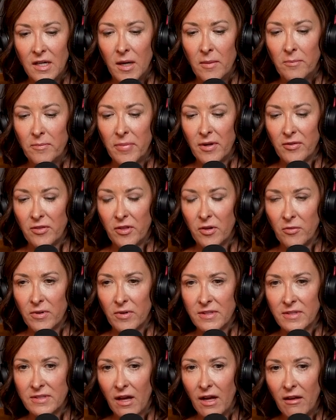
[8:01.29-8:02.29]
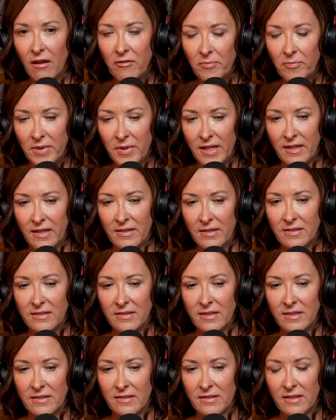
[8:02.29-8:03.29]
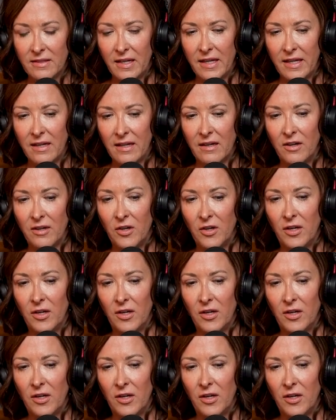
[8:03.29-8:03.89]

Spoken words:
But the resolve piece is like,